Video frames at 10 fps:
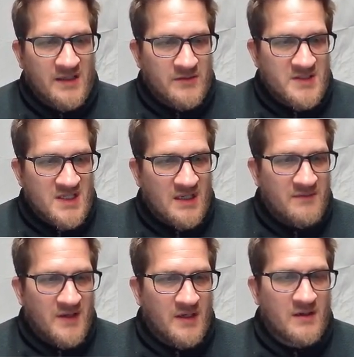to achieve
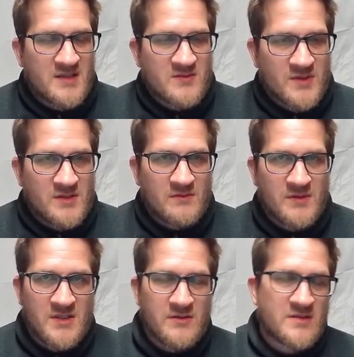here is re
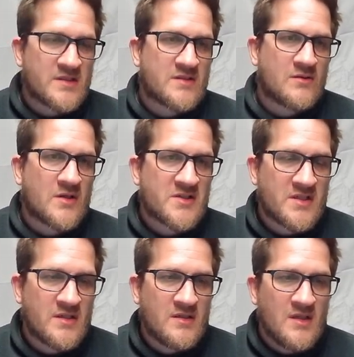reduce
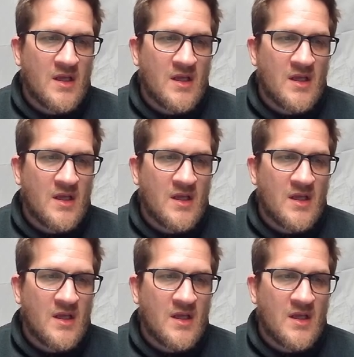distortion